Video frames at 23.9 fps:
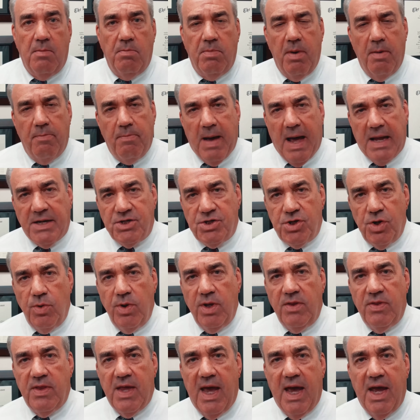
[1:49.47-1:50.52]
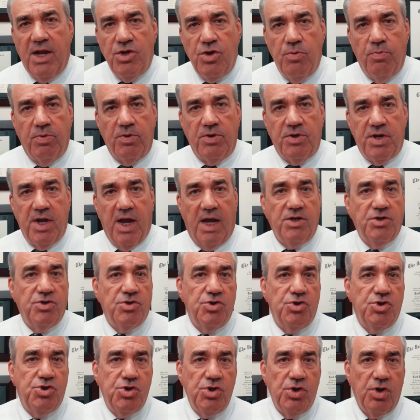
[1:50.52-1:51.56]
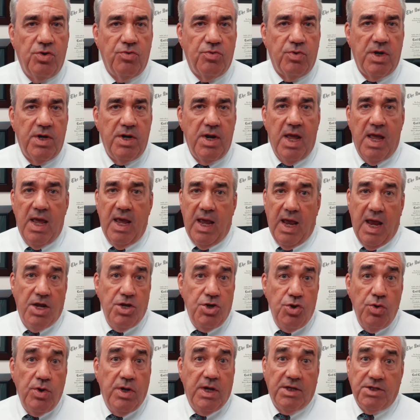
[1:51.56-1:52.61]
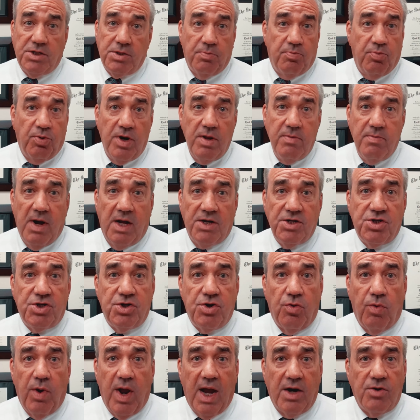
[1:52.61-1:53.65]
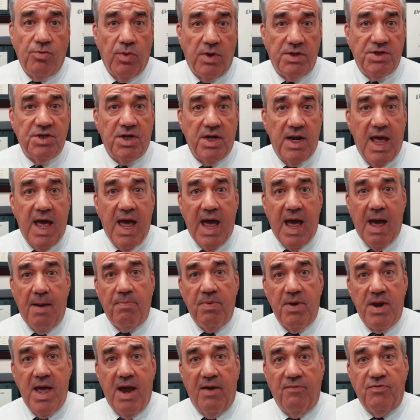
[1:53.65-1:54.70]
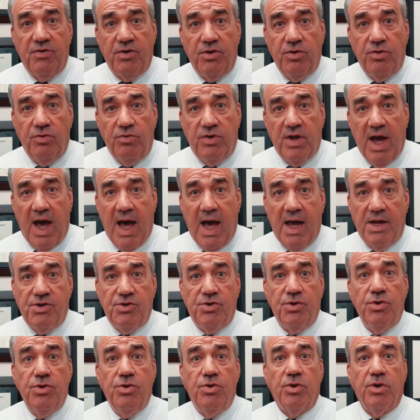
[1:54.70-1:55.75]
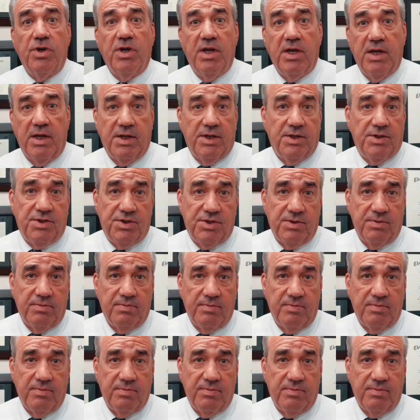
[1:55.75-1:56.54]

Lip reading: But by doing that, you protect your children and you get to pretty much direct what's going to happen after you die to your kids.